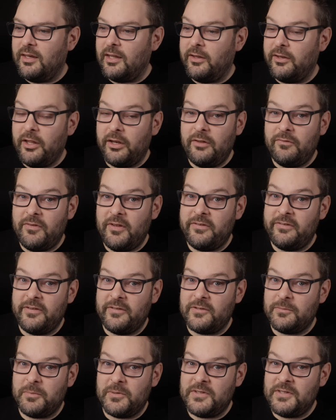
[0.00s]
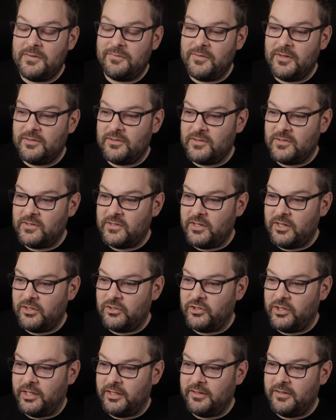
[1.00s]
Now, none of this is specific to
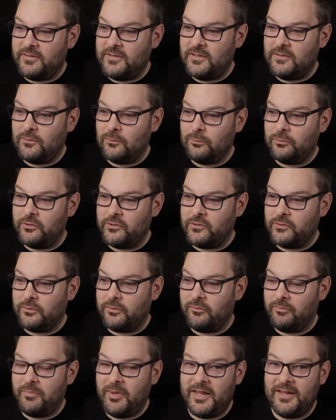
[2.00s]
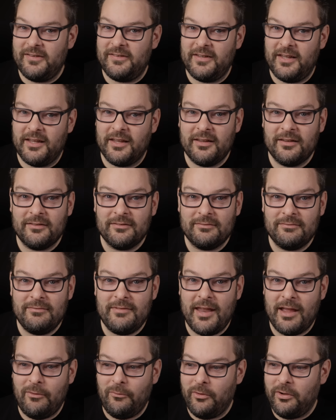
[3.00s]
SearXNG. This is all just sort of basic
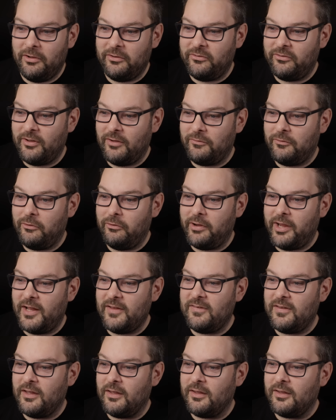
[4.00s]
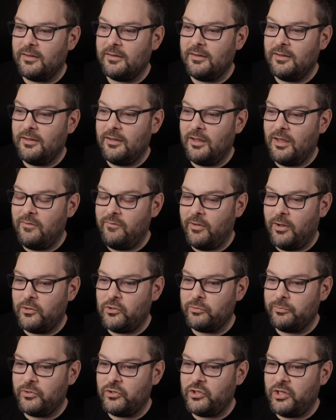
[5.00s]
network stuff, creating a, a
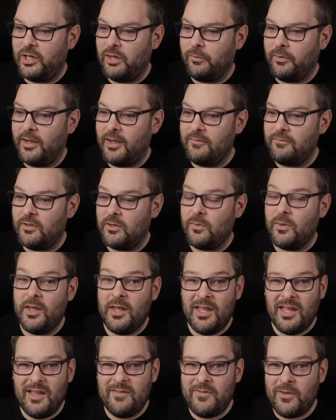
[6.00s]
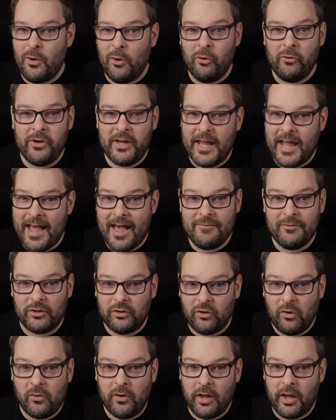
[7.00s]
virtual machine or what have you. If you already have a
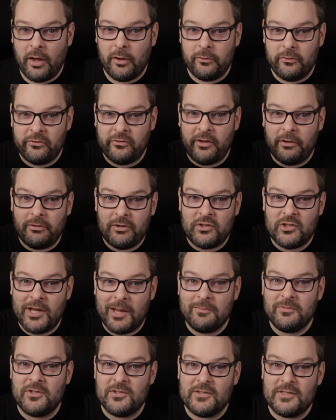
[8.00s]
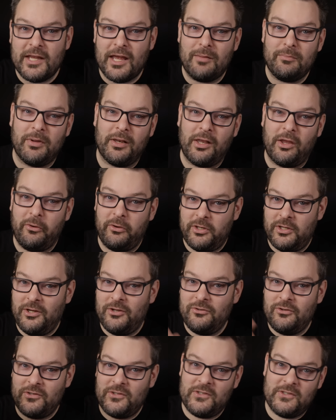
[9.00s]
Docker host, there are chapters down below and you
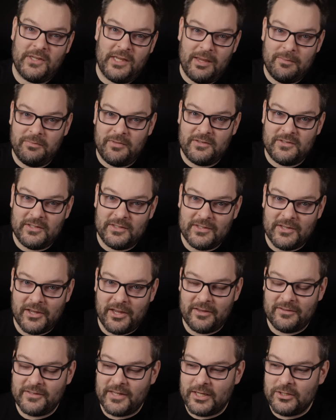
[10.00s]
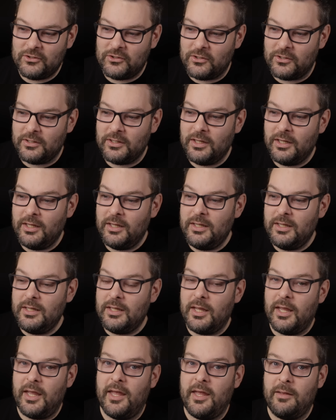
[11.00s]
can just skip this entire section
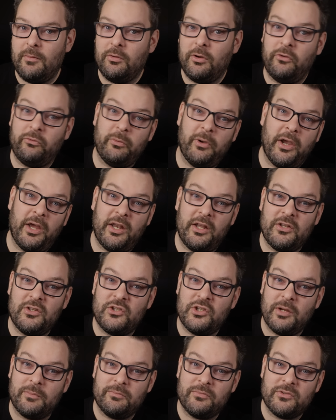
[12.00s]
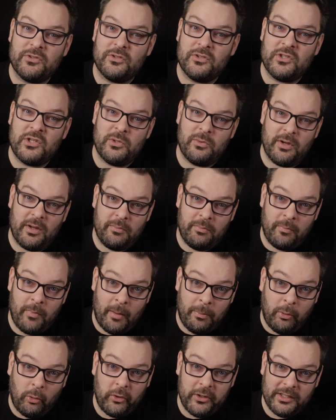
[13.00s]
because uh, we're going to jump to a,
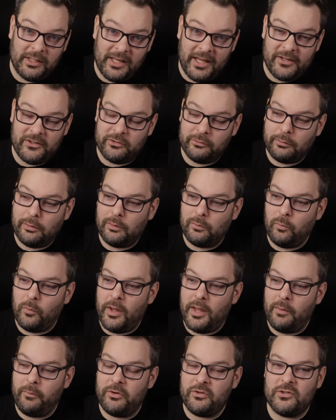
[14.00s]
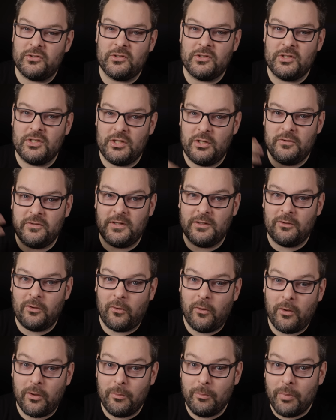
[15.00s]
a point later on where we're just using
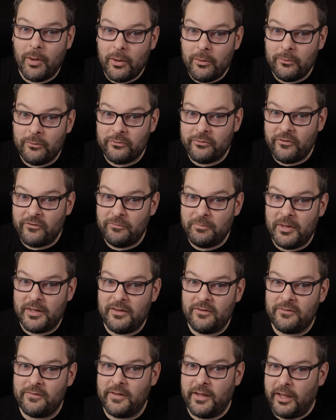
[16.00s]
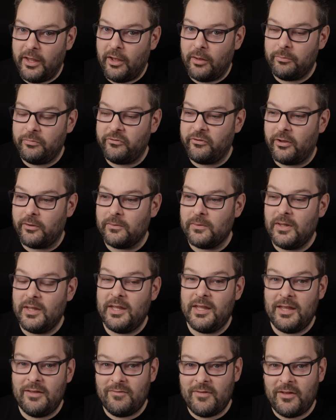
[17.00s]
Docker Compose to spin this thing up. So
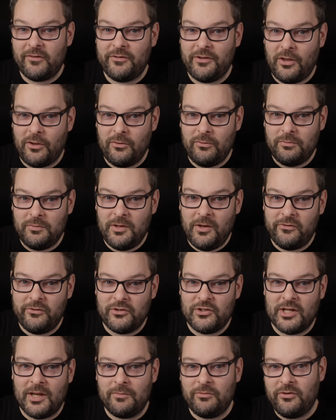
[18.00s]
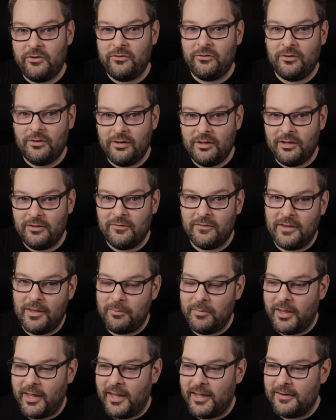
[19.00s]
if that's you, use the chapters and
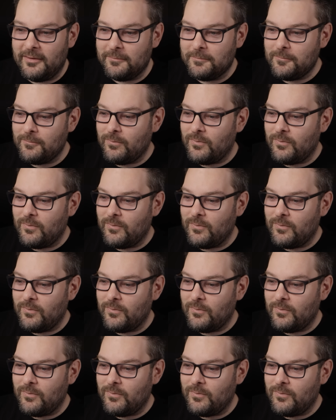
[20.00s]
skip ahead.